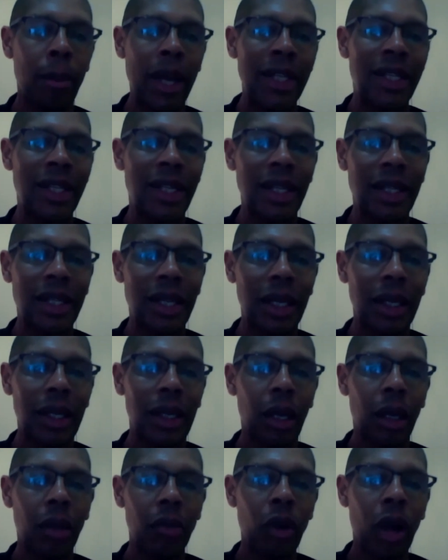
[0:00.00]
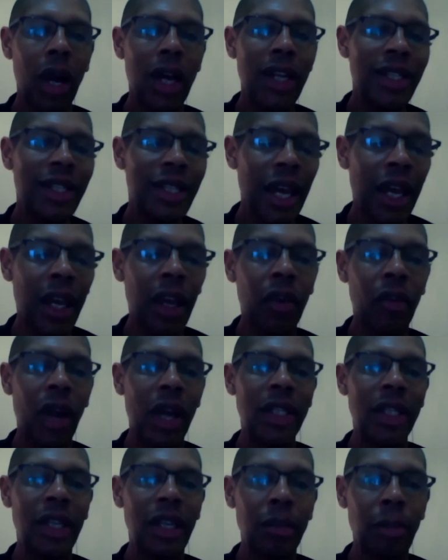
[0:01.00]
at Man City, right?
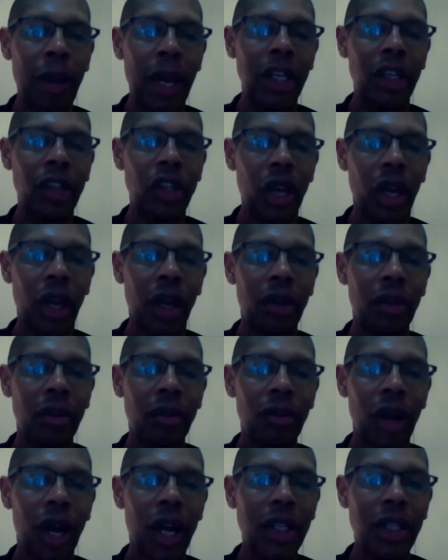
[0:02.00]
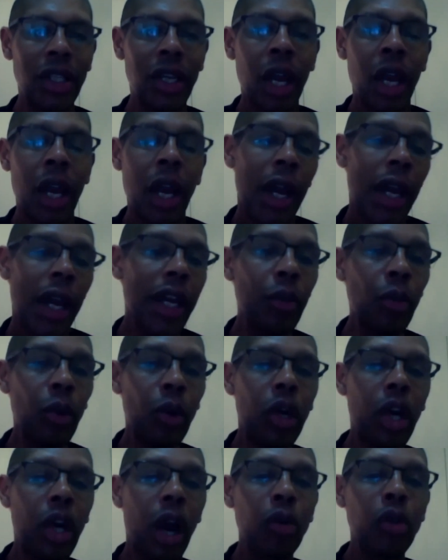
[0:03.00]
Decorated manager, right? He
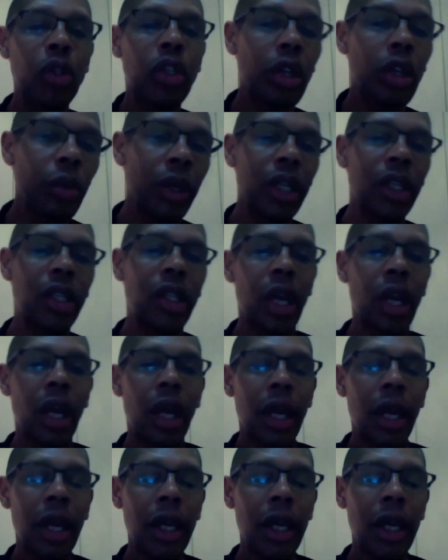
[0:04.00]
will go to his